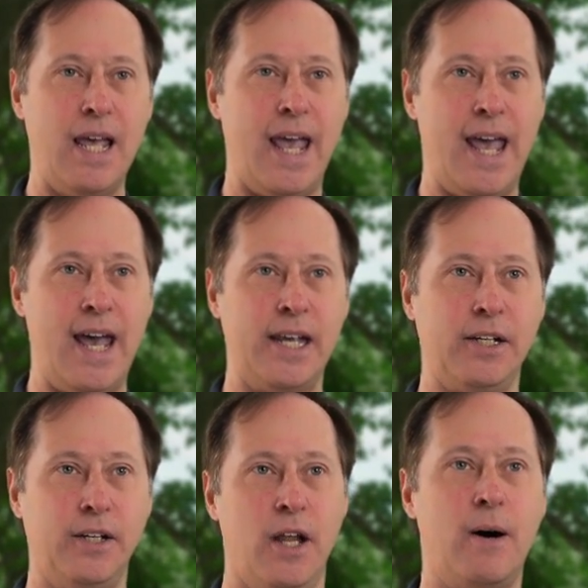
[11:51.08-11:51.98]
And
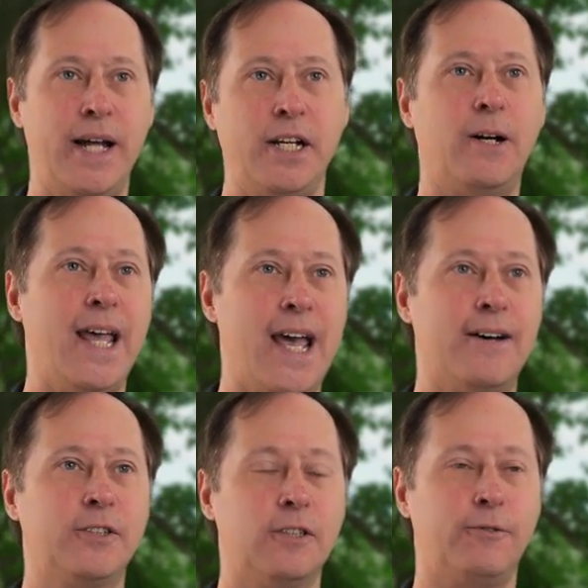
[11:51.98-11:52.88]
no, I don't
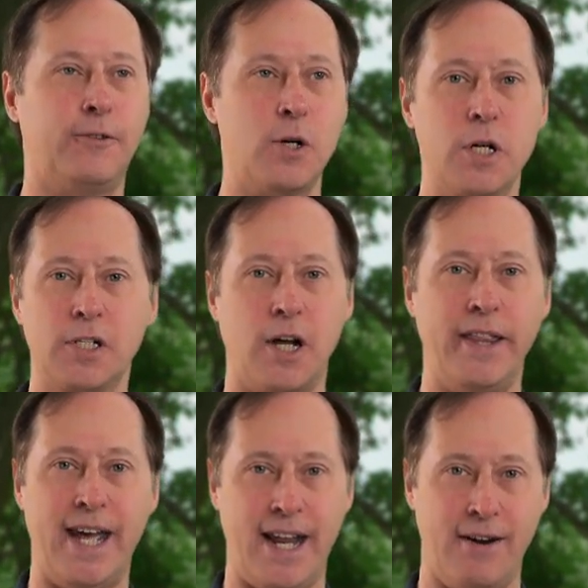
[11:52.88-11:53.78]
have to focus on
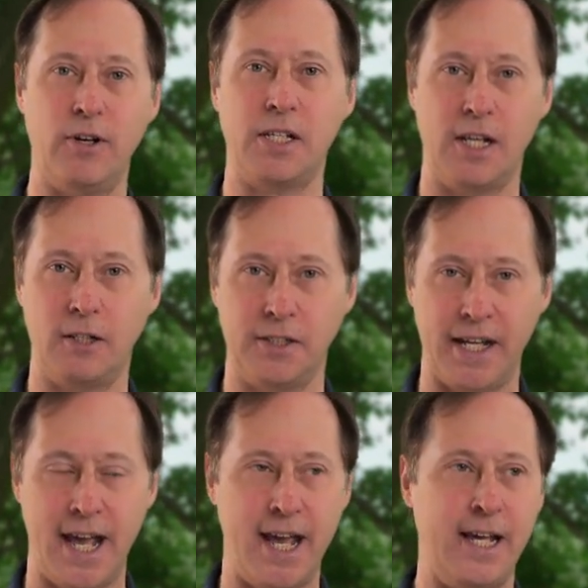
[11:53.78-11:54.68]
that every single
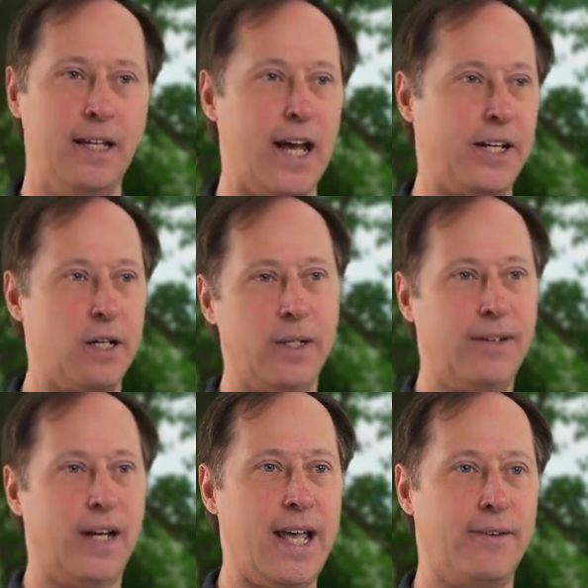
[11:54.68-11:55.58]
day. I don't
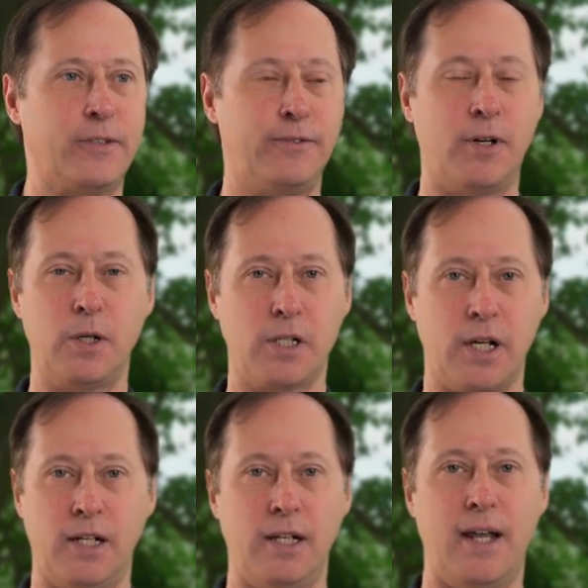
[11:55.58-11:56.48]
even have to focus
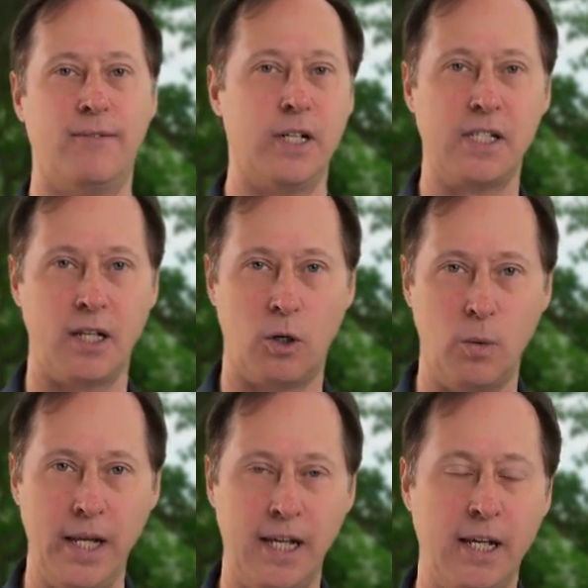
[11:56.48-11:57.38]
on every single
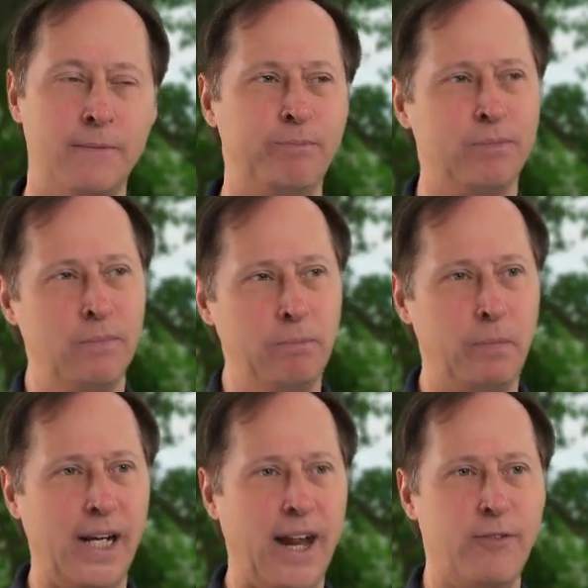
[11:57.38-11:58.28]
week.
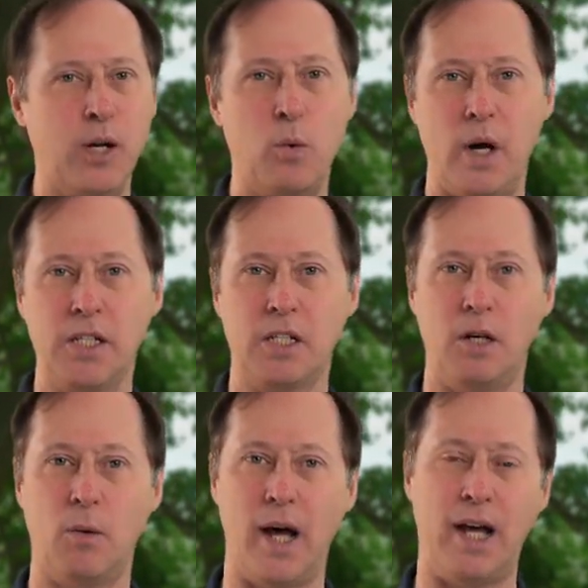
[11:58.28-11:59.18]
But every once in
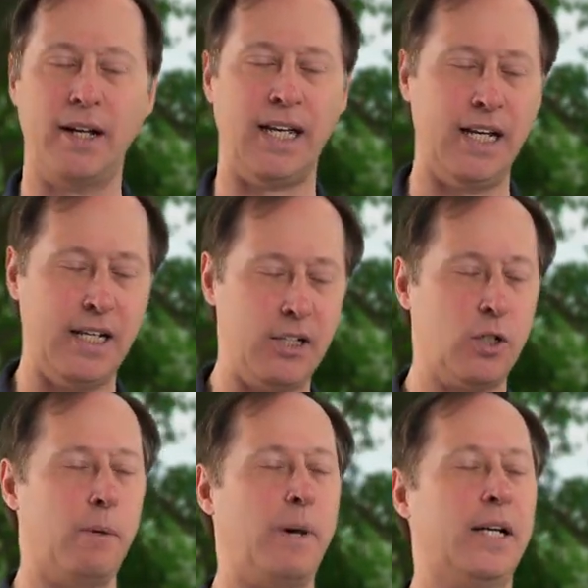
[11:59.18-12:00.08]
a while, getting
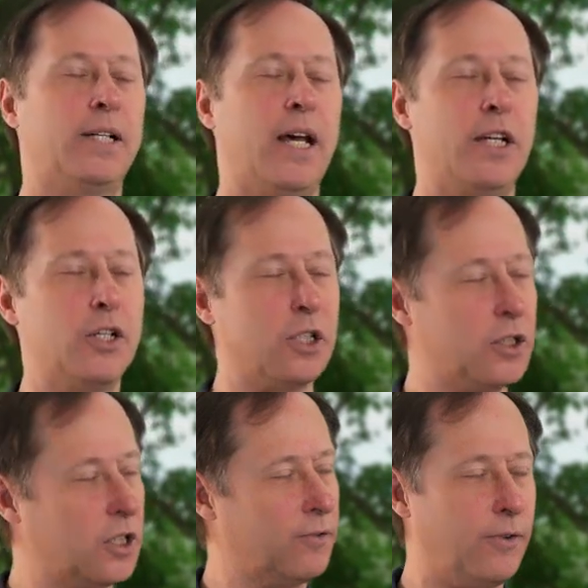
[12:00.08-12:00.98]
into a meditation and
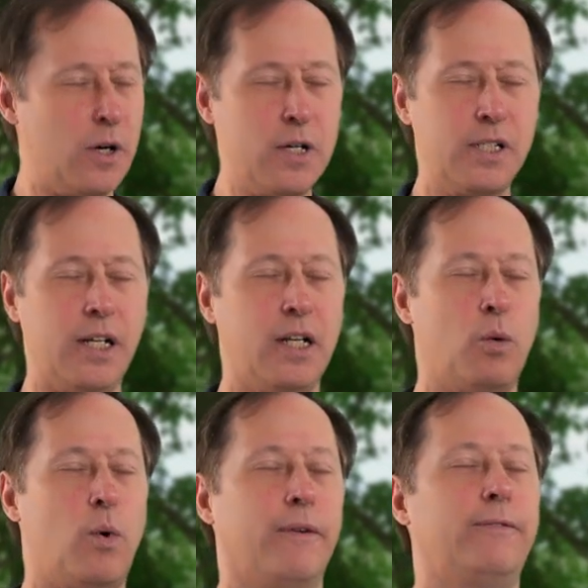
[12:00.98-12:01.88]
focusing
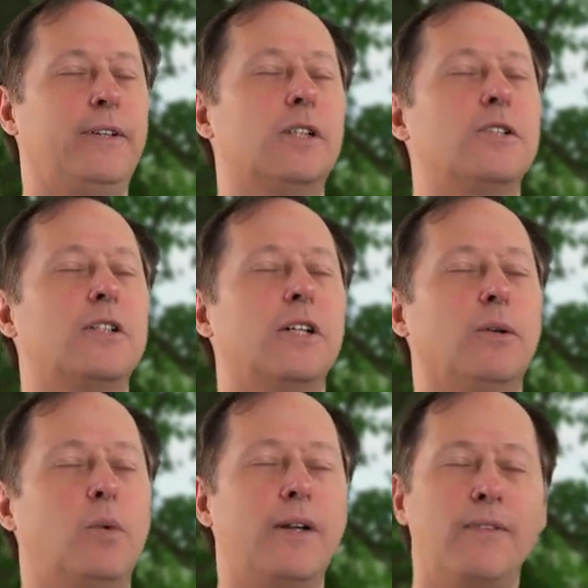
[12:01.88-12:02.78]
on what feels
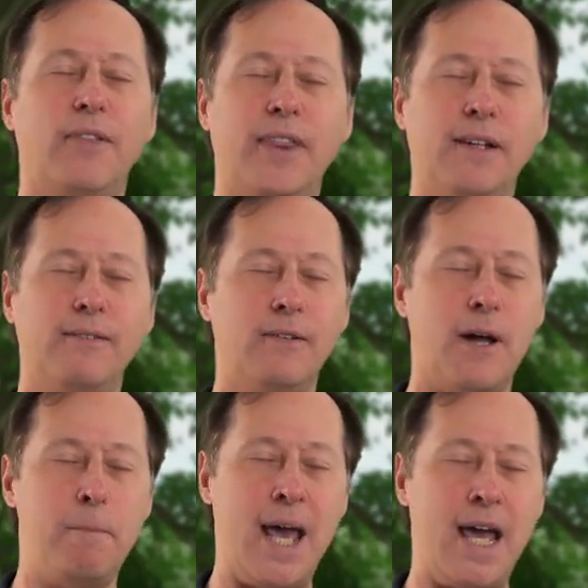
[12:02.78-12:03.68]
good, what
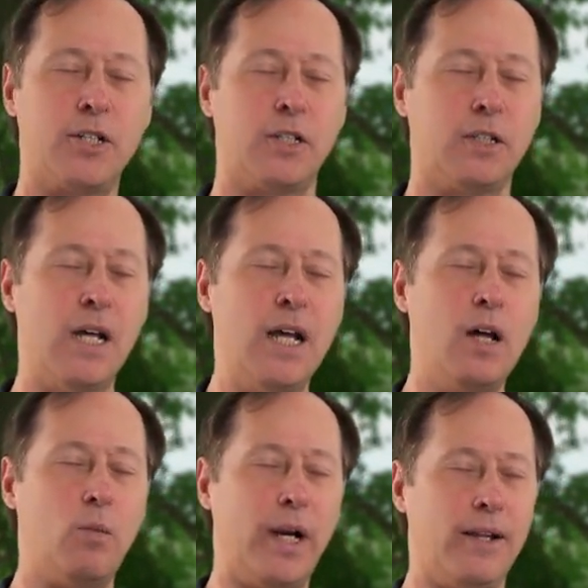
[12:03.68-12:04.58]
imagine,
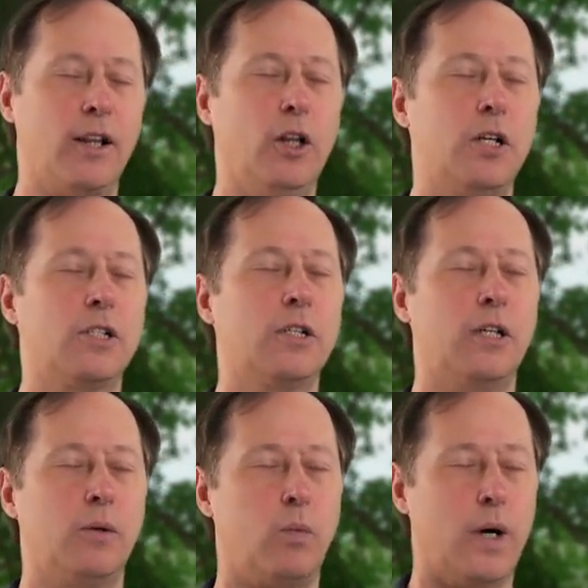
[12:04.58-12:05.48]
what looks
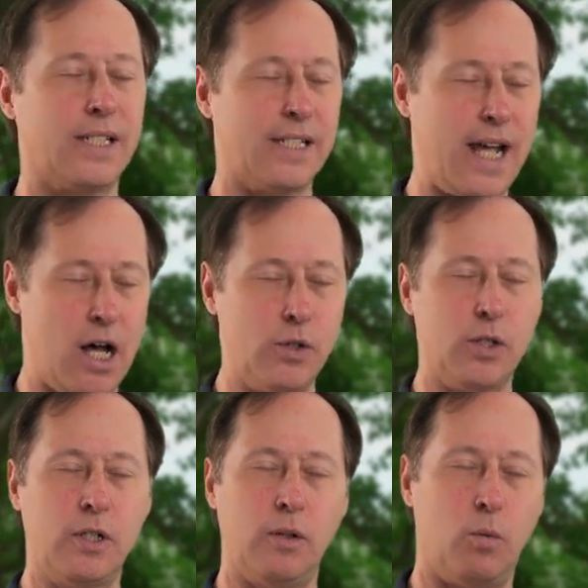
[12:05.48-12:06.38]
good, what sounds
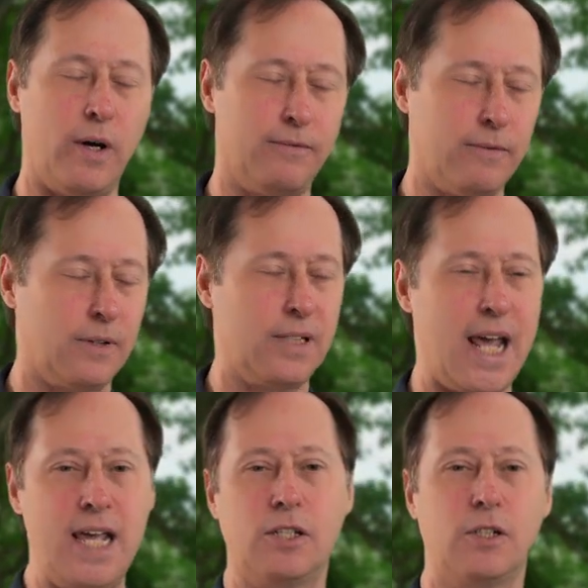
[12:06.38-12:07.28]
good, what
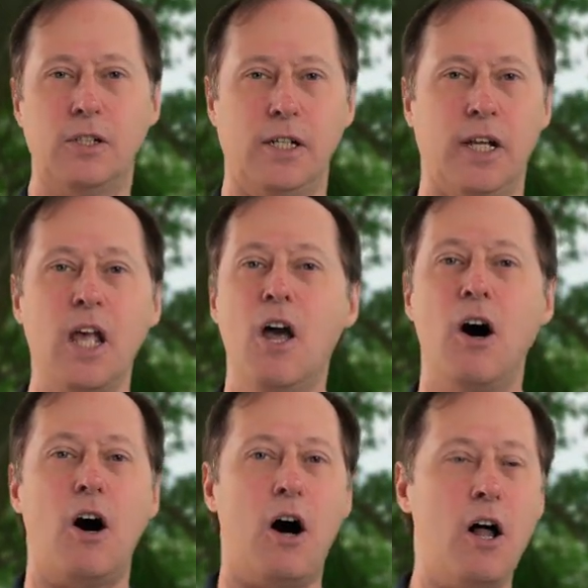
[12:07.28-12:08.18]
tastes good,
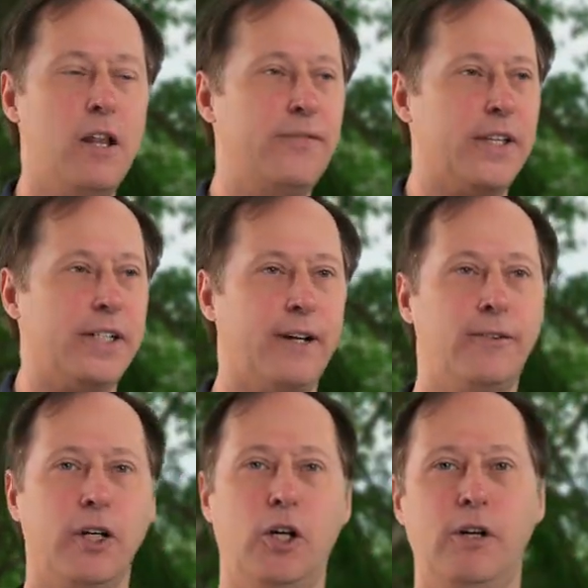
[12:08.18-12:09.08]
all of the
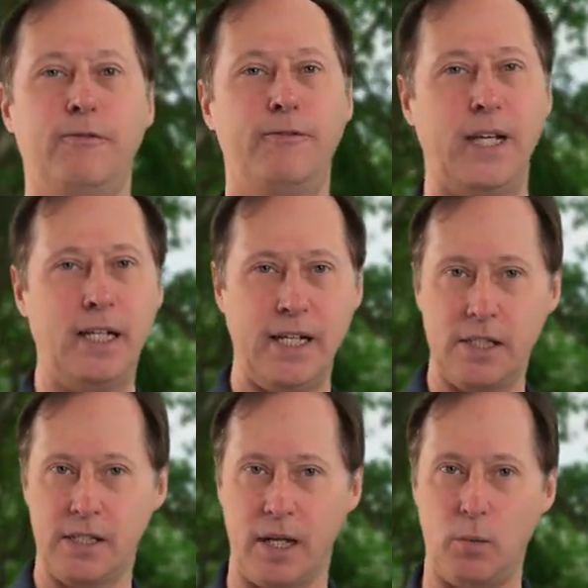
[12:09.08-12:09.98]
different good
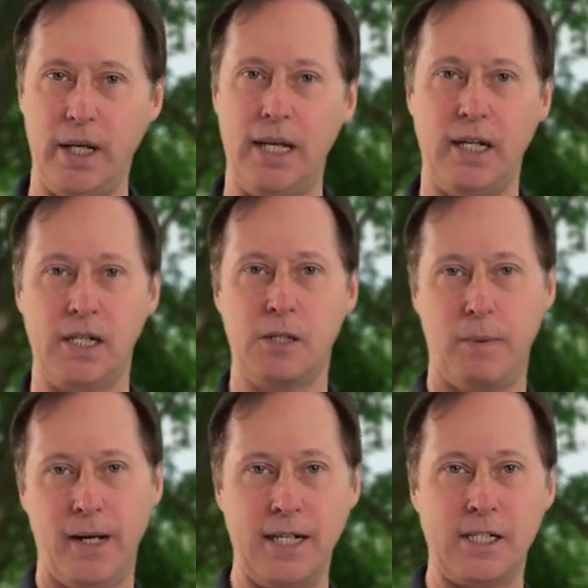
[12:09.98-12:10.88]
feelings that we can
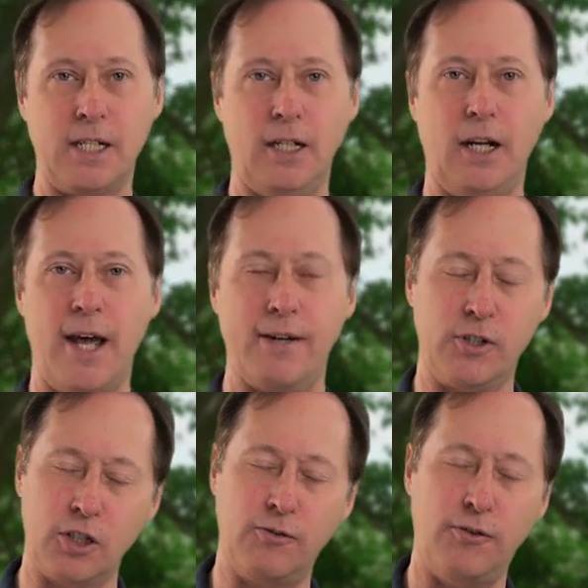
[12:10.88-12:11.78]
experience in life,
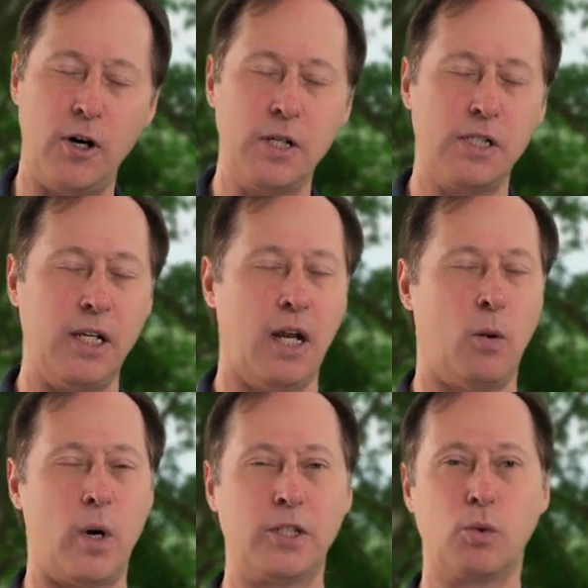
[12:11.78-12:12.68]
just focusing
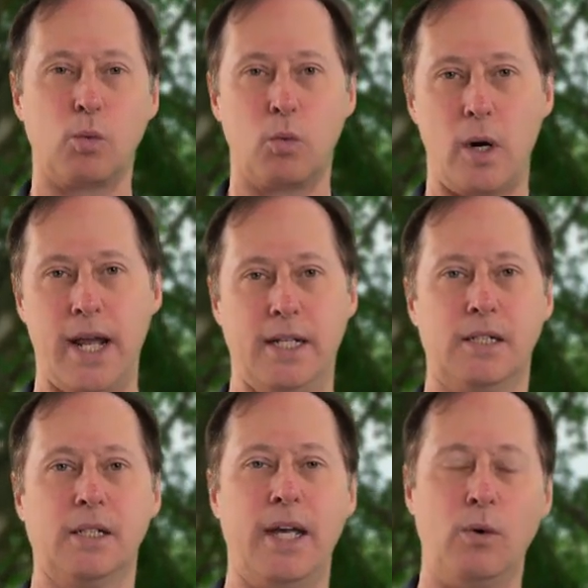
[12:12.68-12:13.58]
on what's
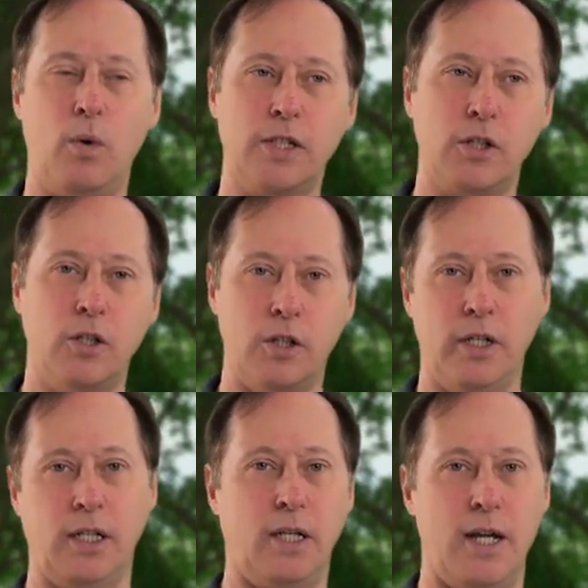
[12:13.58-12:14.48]
right and what's
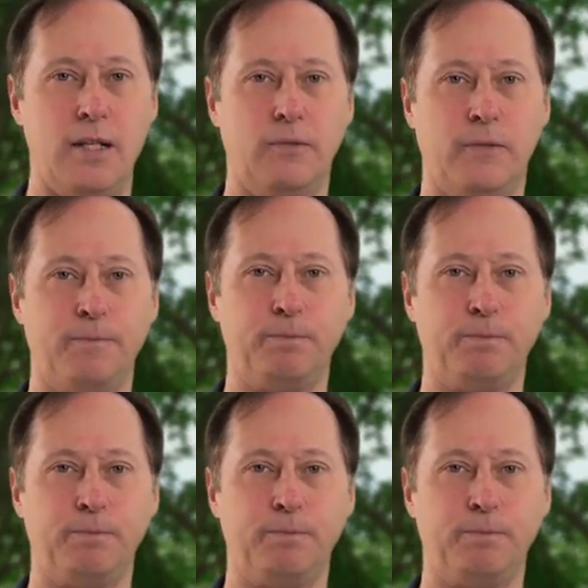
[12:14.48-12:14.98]
good in life